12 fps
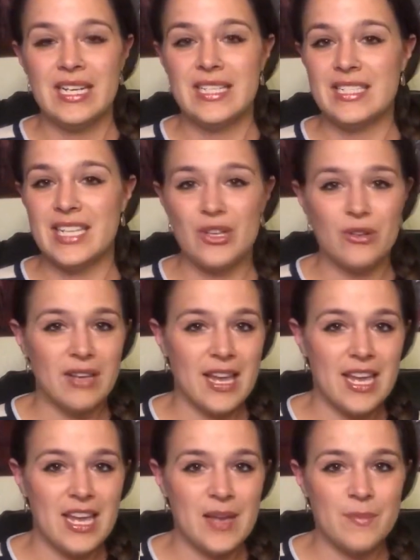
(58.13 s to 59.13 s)
tickle
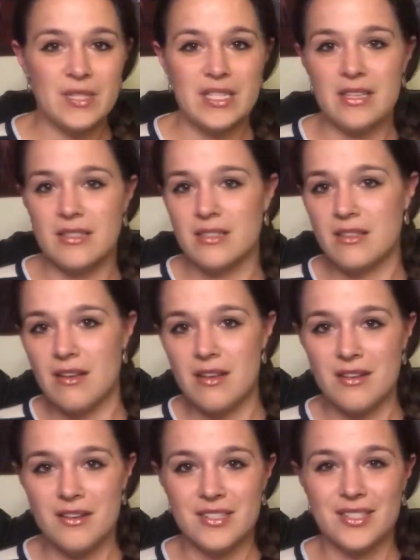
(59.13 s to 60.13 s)
games,
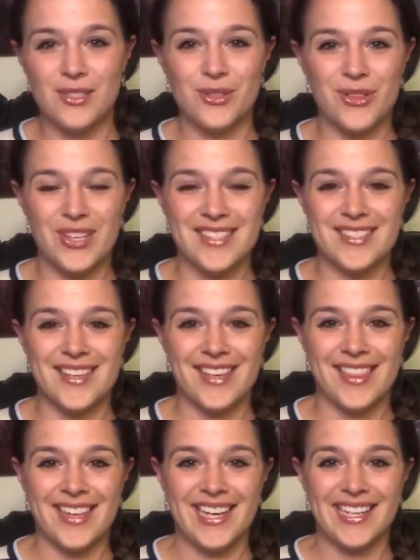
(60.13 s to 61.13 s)
songs, little things
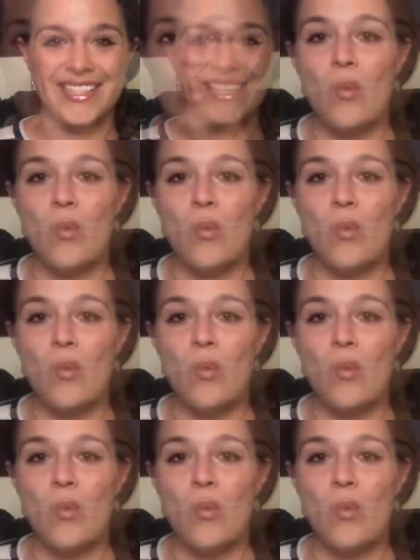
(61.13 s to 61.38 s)
like that.